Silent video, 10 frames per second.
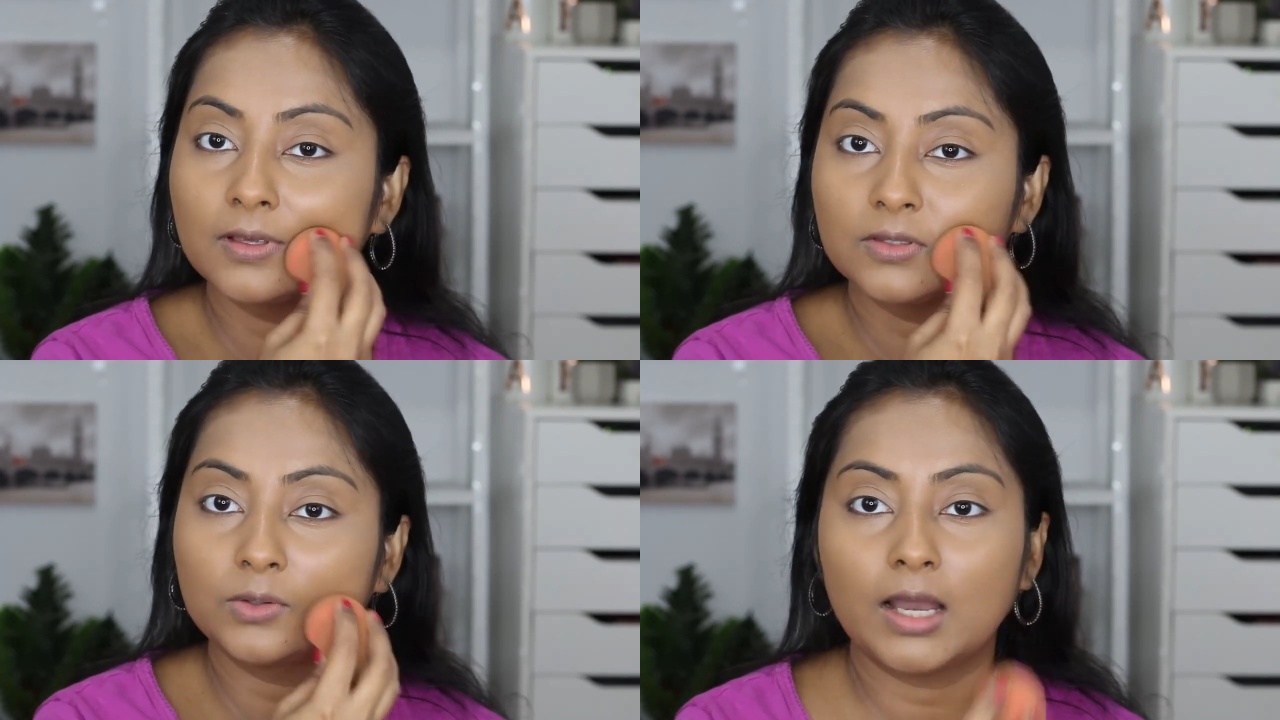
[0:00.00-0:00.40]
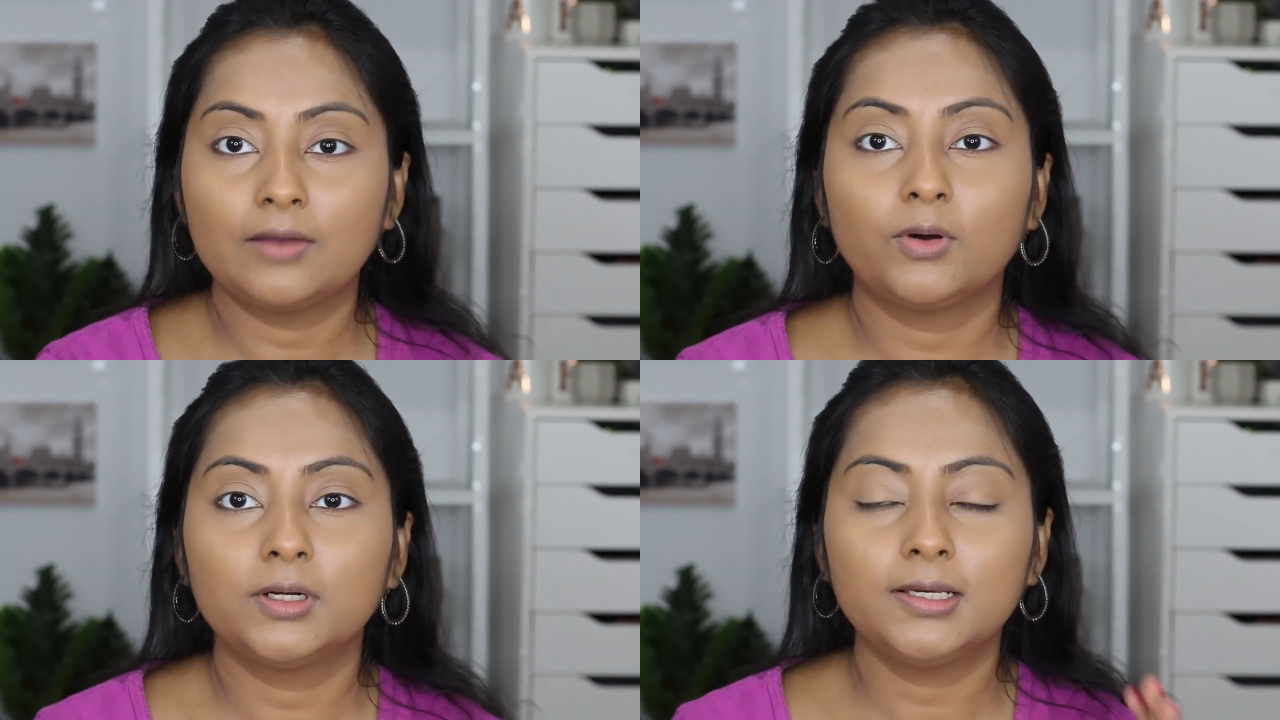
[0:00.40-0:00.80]
so
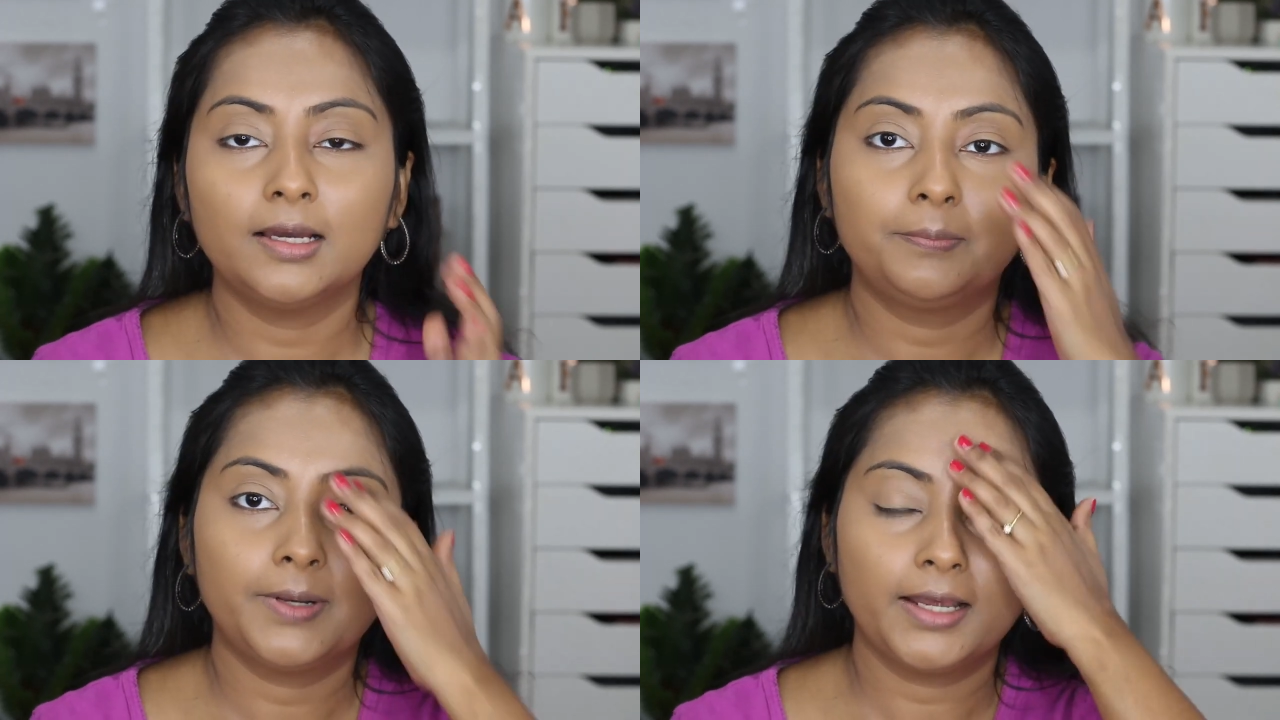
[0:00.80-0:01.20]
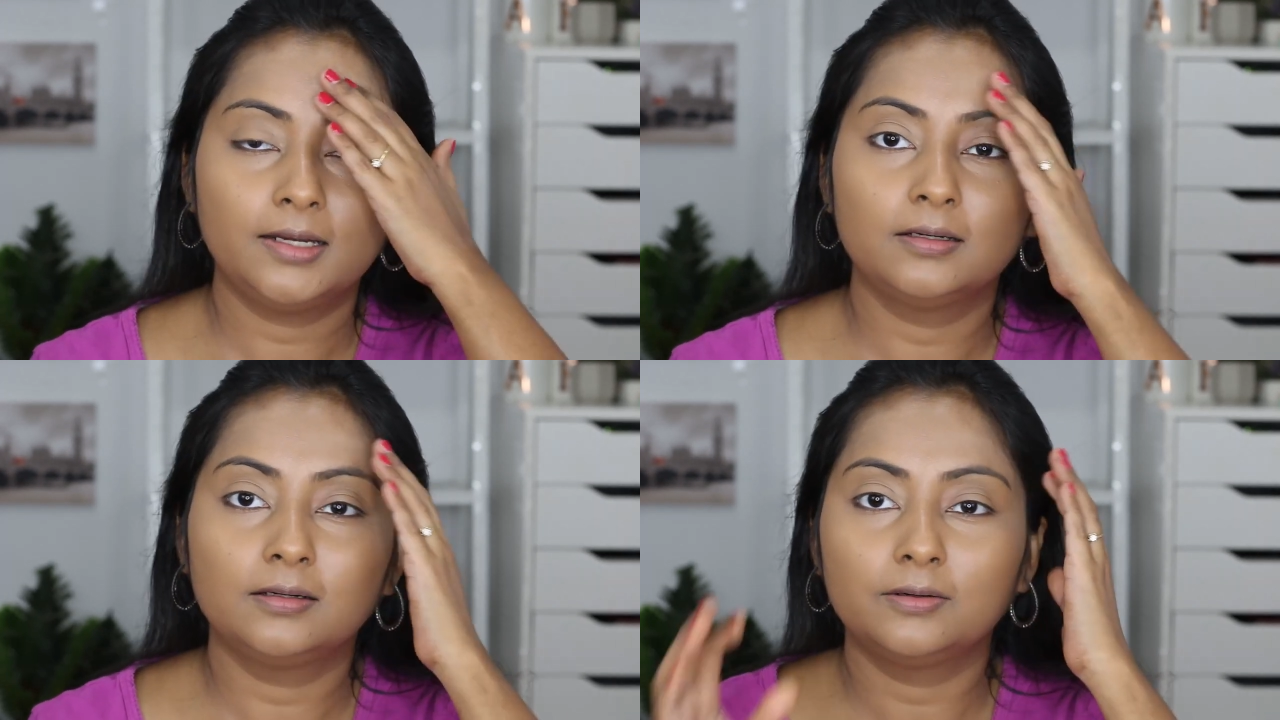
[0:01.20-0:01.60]
I've already
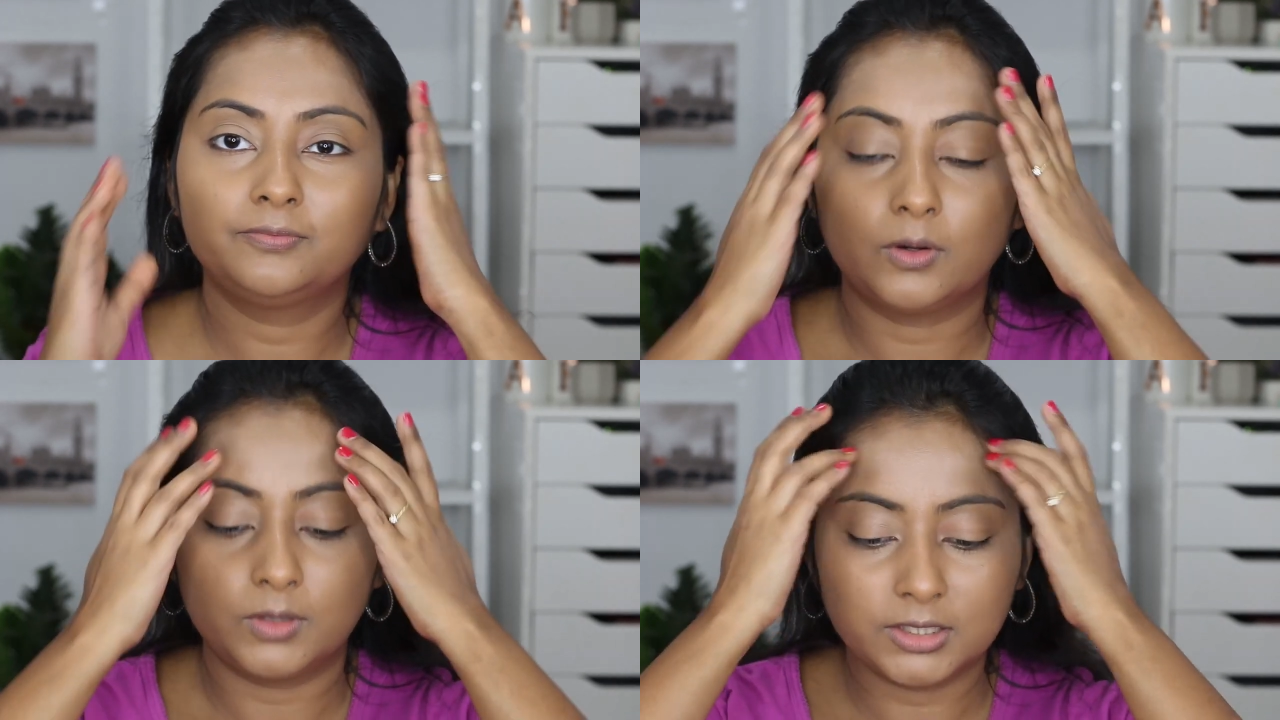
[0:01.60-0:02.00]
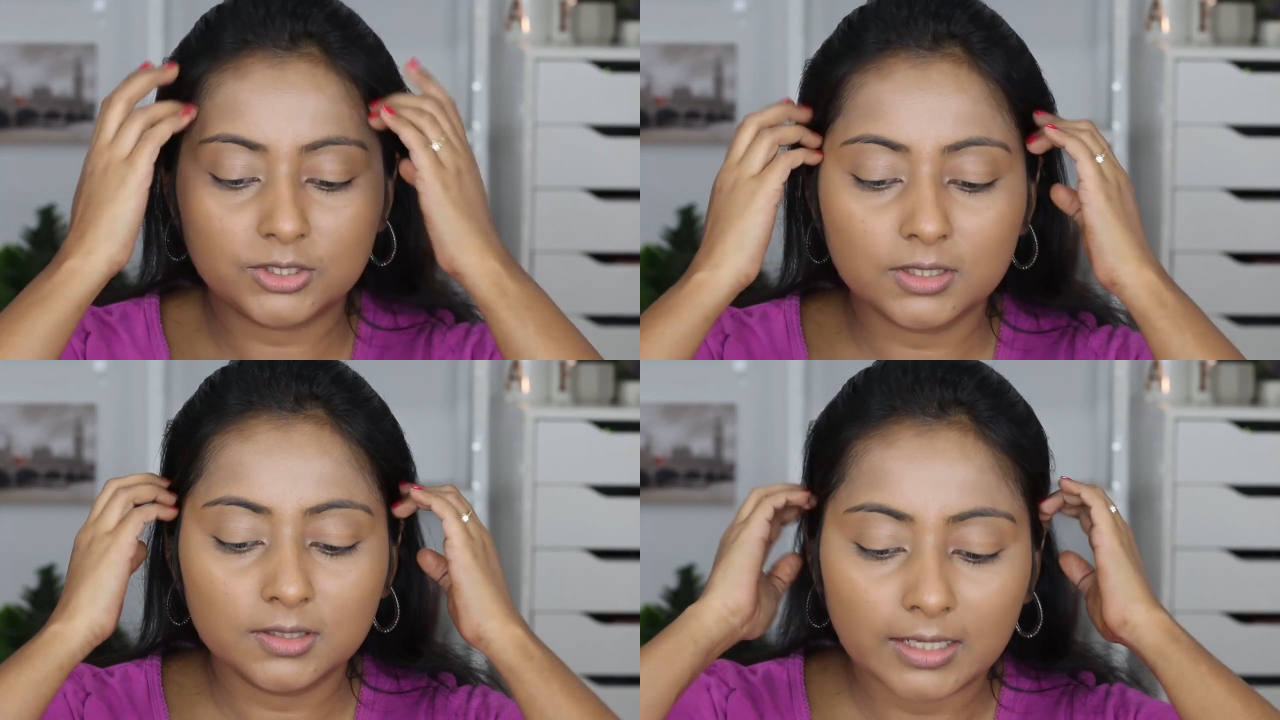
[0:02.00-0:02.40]
applied a
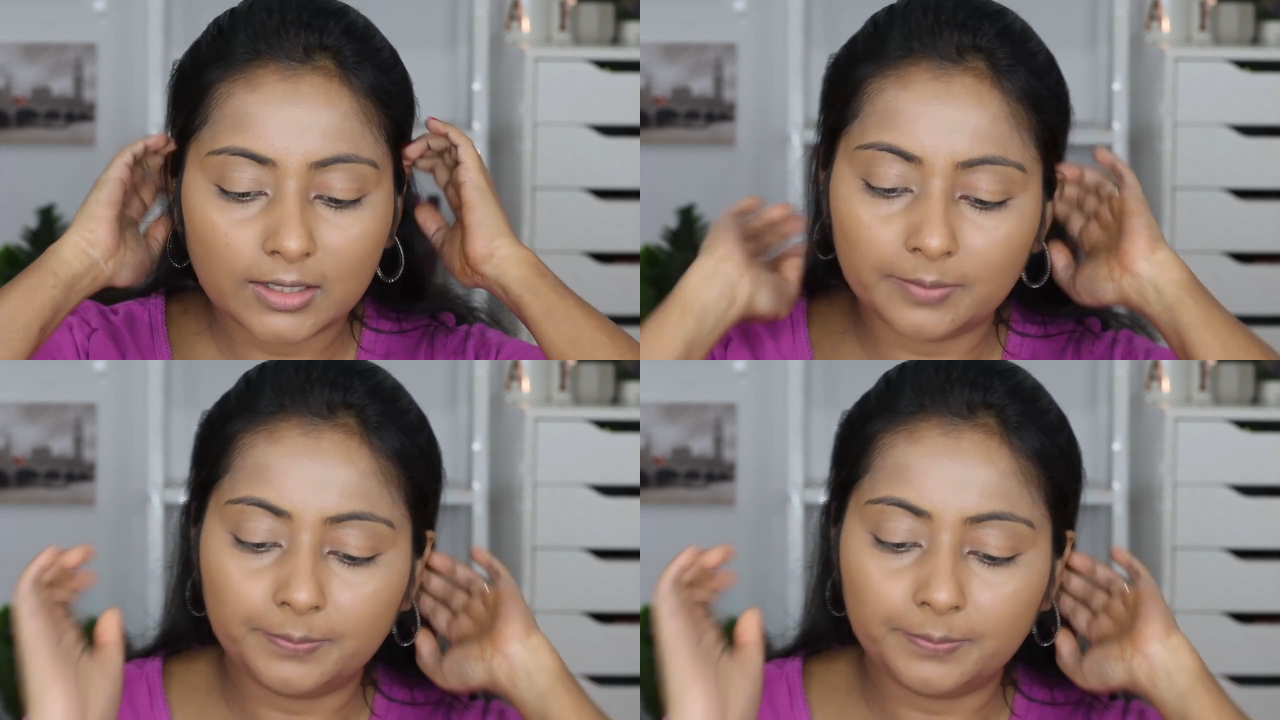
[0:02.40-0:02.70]
foundation I